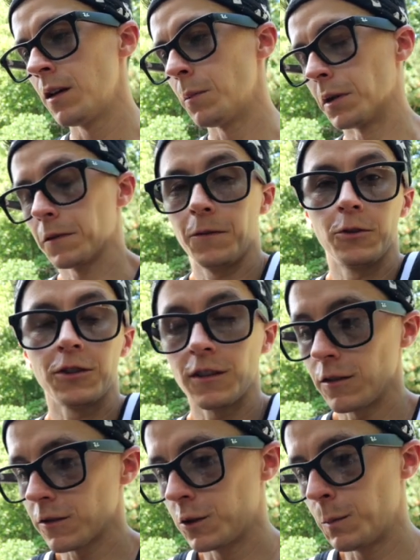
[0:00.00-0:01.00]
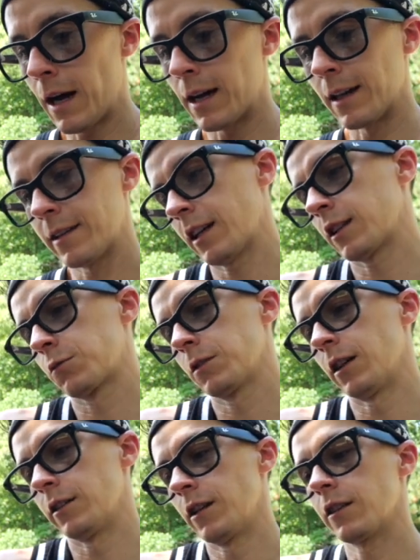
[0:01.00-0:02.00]
But the footage doesn't look too bad. I think it's
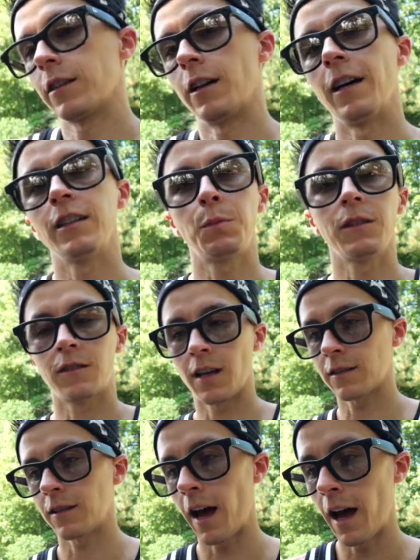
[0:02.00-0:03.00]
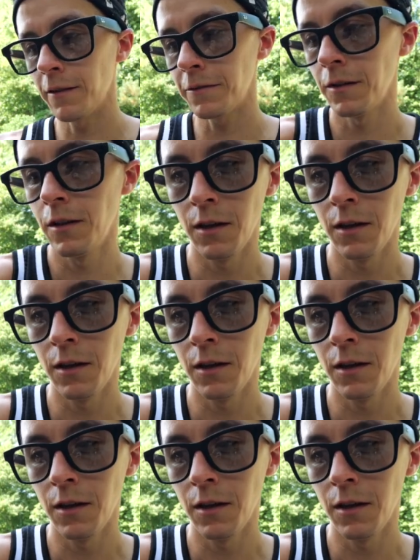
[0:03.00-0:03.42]
really a nice piece of tech to have.